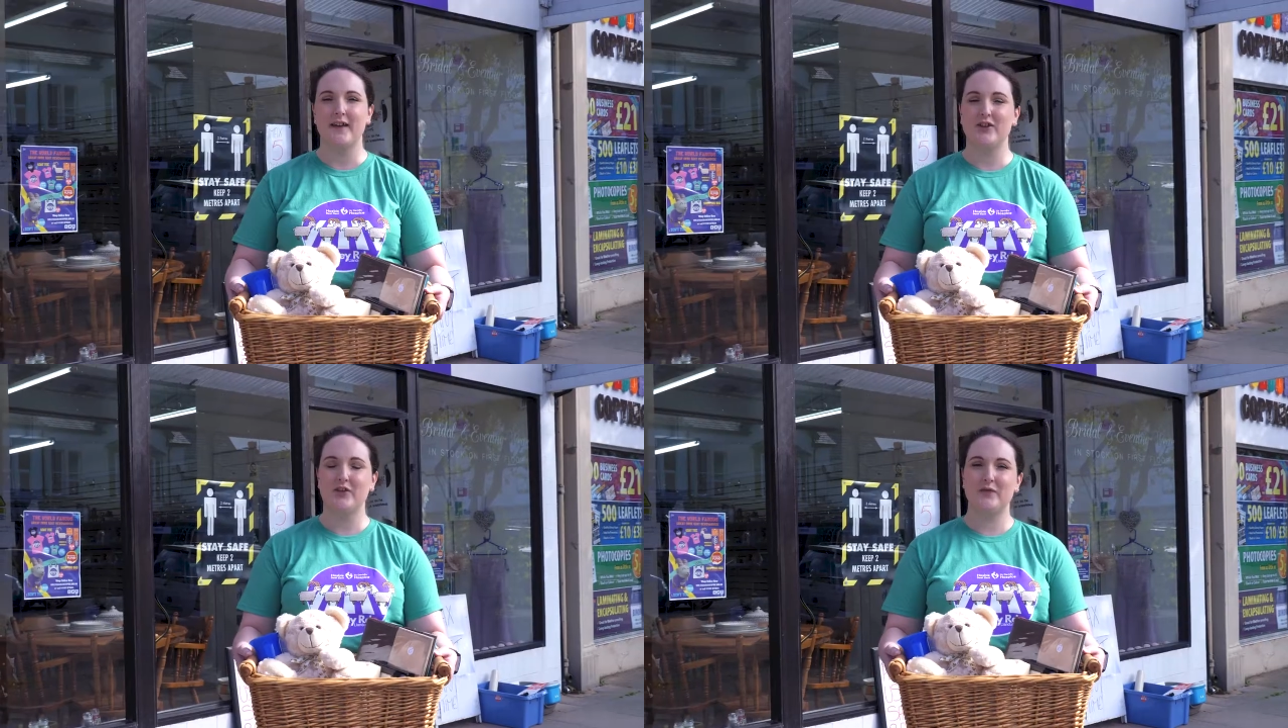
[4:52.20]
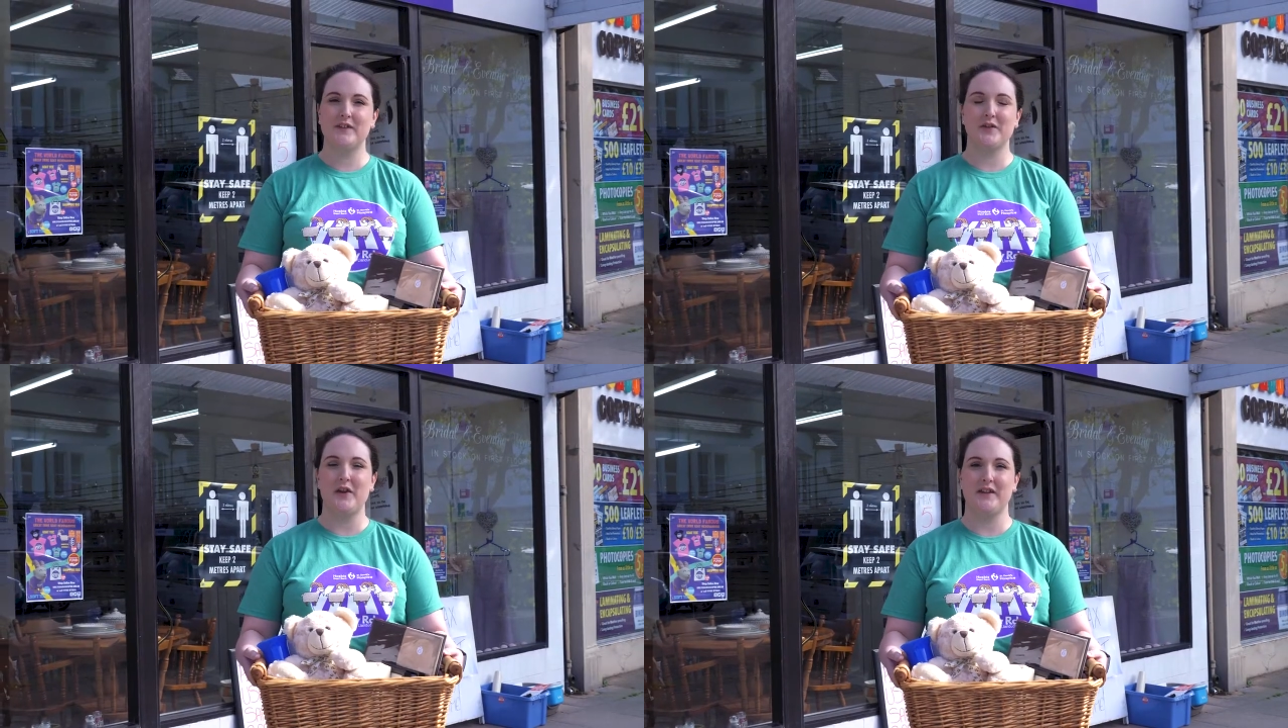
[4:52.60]
Thank you
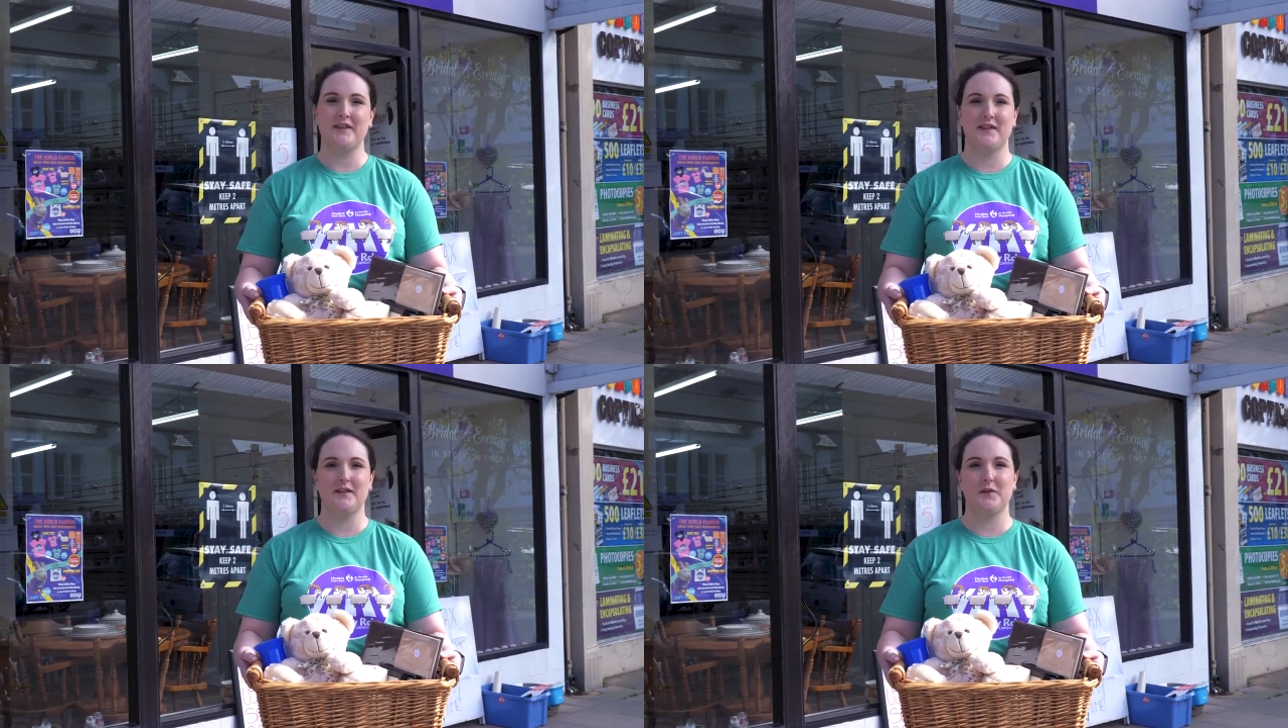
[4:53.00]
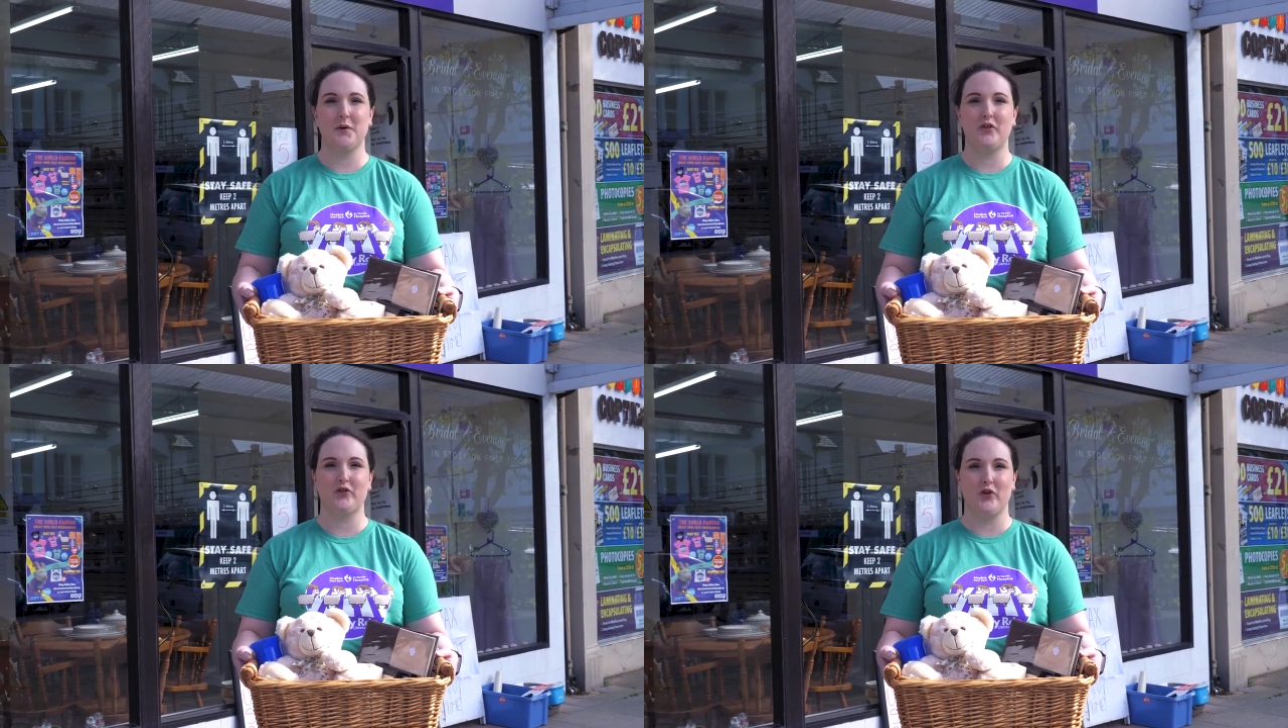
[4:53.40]
for donating
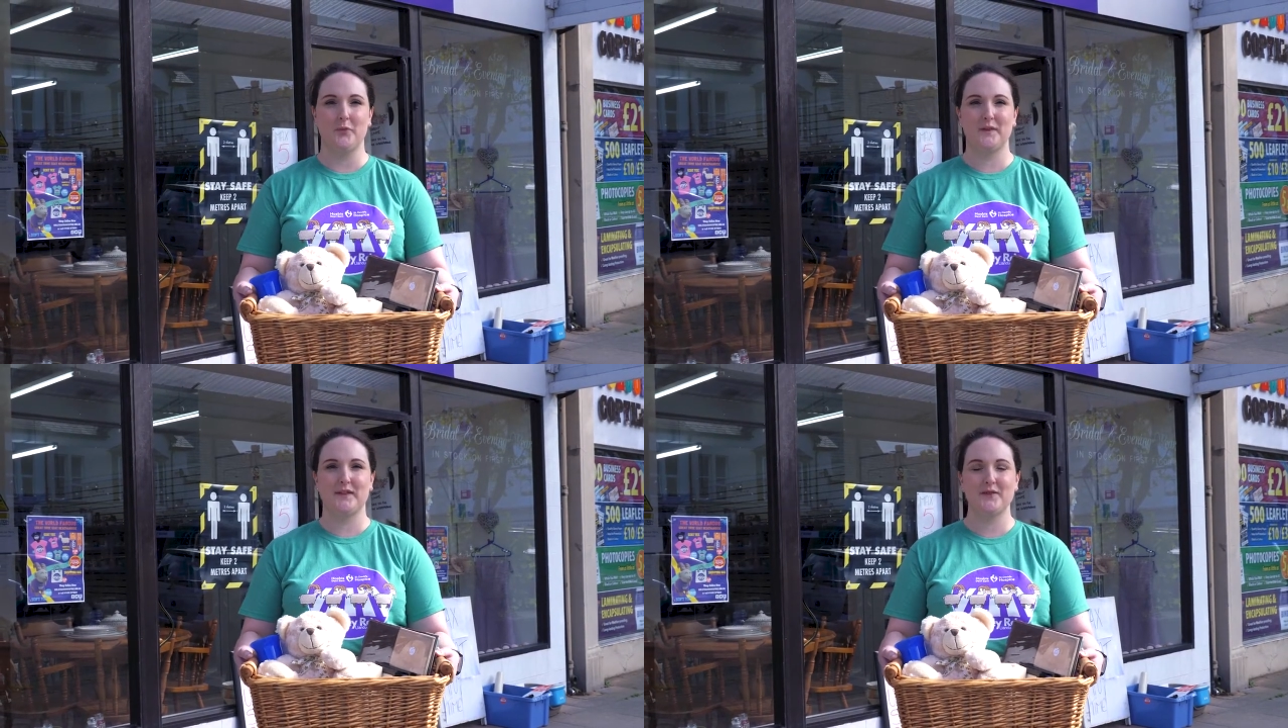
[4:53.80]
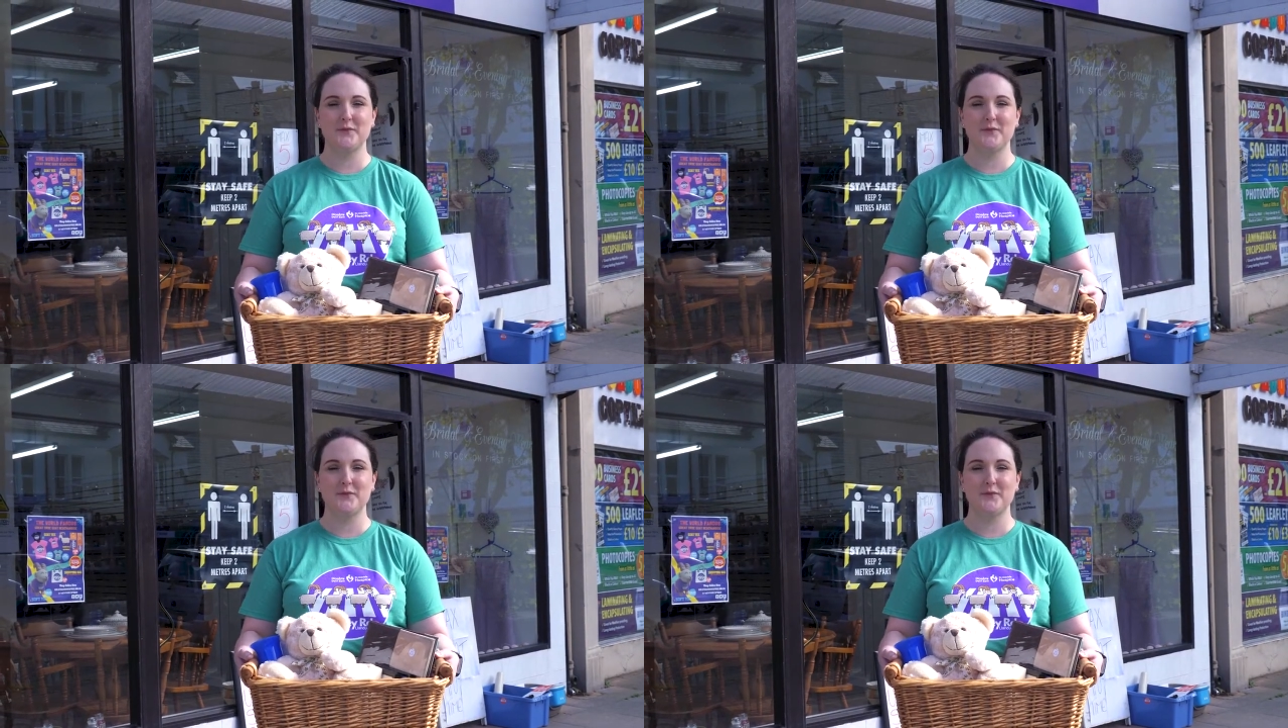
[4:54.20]
to our shops.